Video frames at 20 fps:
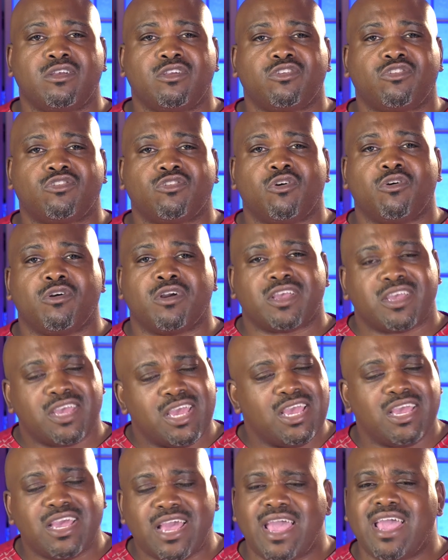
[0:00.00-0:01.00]
So
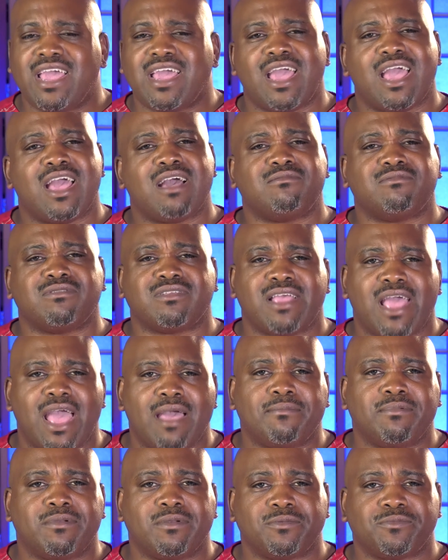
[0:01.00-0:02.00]
King Ahab was happy.